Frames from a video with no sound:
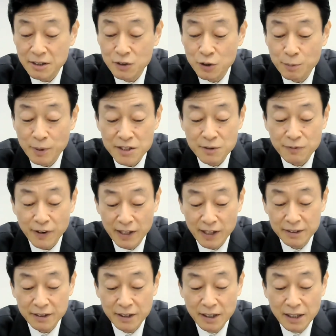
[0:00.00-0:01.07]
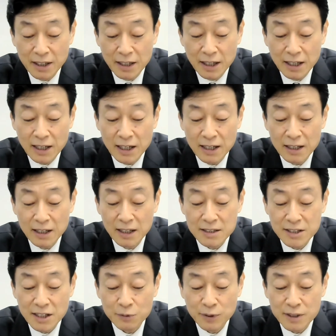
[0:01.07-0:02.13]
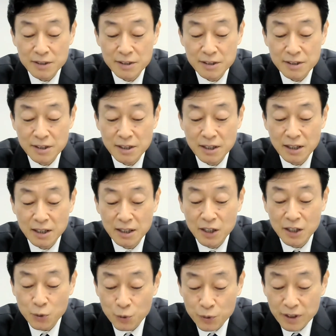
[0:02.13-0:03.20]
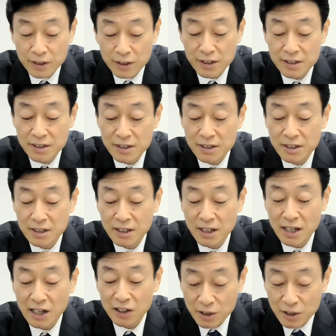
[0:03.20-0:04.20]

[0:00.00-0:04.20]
university fund that was included in the